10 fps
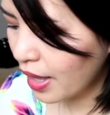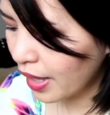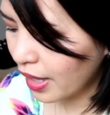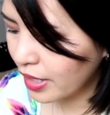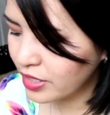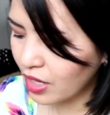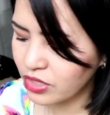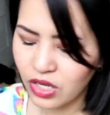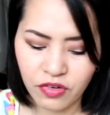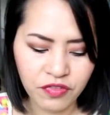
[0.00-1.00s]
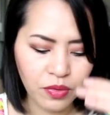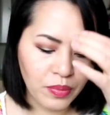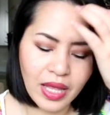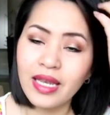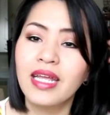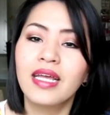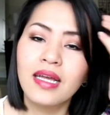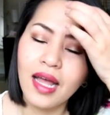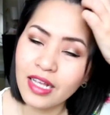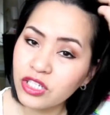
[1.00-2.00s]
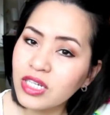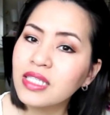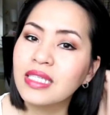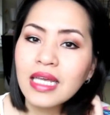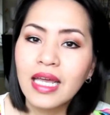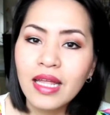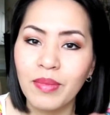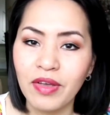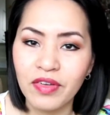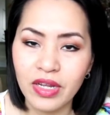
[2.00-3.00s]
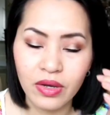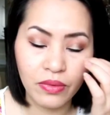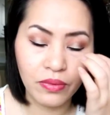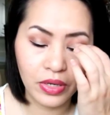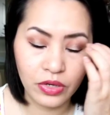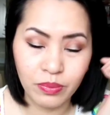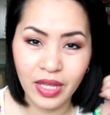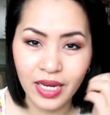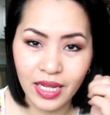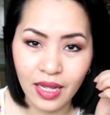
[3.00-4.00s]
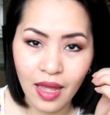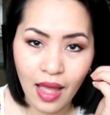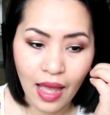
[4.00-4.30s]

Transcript: And also for blending, as you can see in my video, when you're blending